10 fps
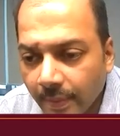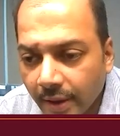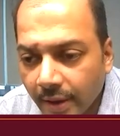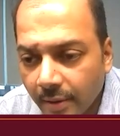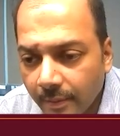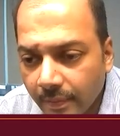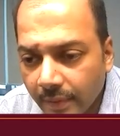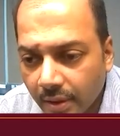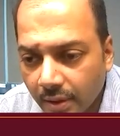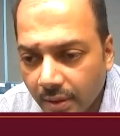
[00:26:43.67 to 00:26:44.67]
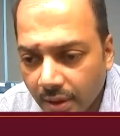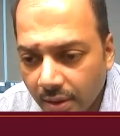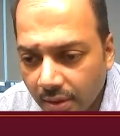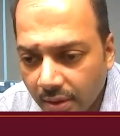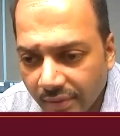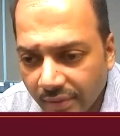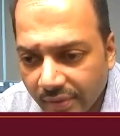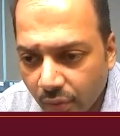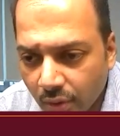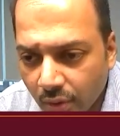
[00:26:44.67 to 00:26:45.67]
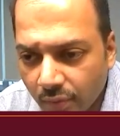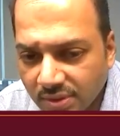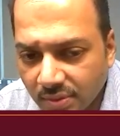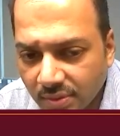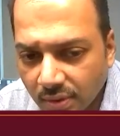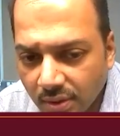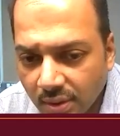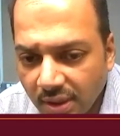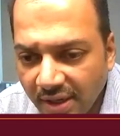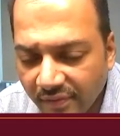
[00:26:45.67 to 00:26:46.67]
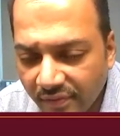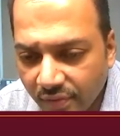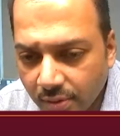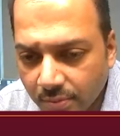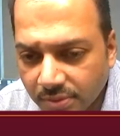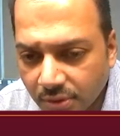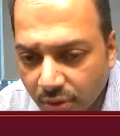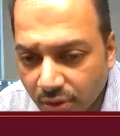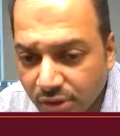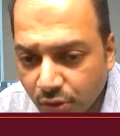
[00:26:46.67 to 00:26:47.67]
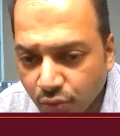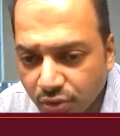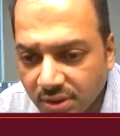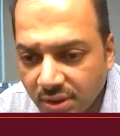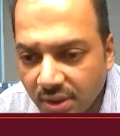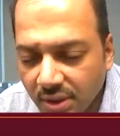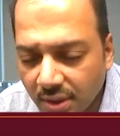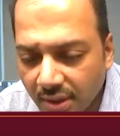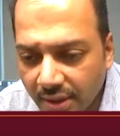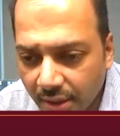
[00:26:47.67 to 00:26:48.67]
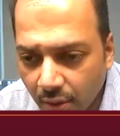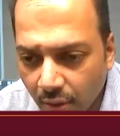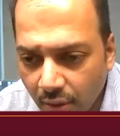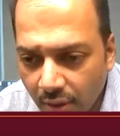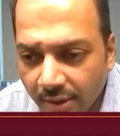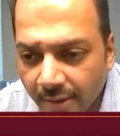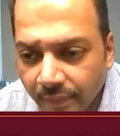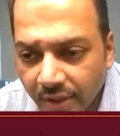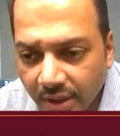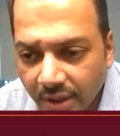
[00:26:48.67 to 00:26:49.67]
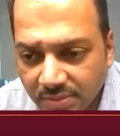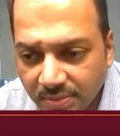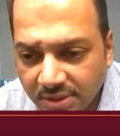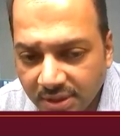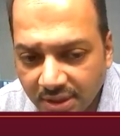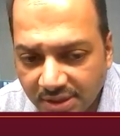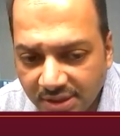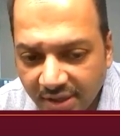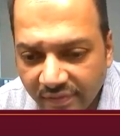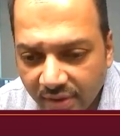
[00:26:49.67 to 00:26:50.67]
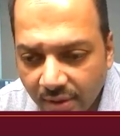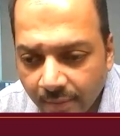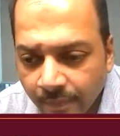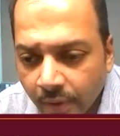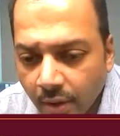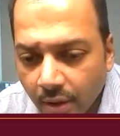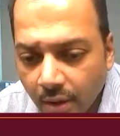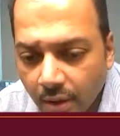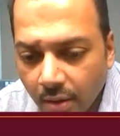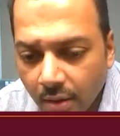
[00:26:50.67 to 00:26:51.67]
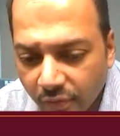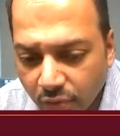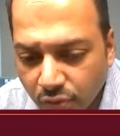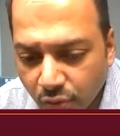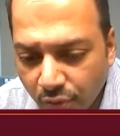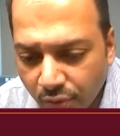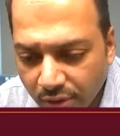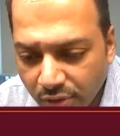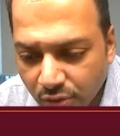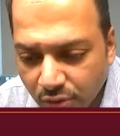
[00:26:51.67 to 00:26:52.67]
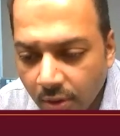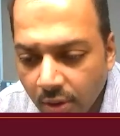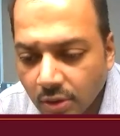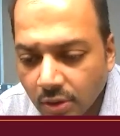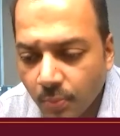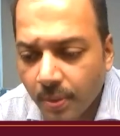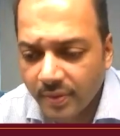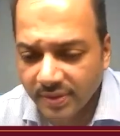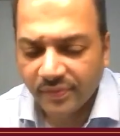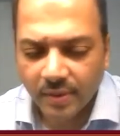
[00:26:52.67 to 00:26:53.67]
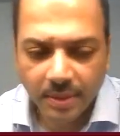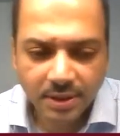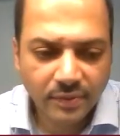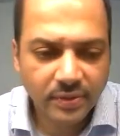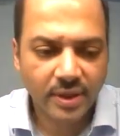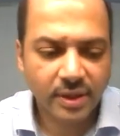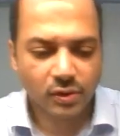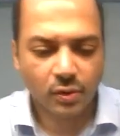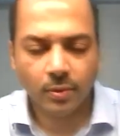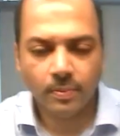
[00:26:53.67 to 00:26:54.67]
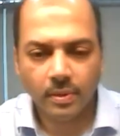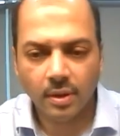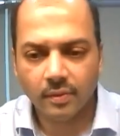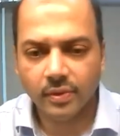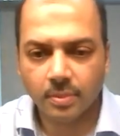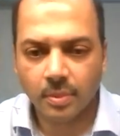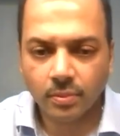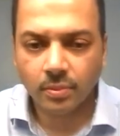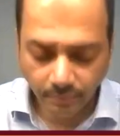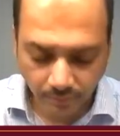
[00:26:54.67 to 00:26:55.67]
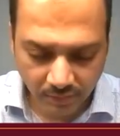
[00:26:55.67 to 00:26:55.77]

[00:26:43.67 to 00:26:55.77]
having worked with some of the leading firms or institutions in India like Deloitte, HSBC, and HDFC before he joined Renaissance. So Pawan is a fund manager with Renaissance with about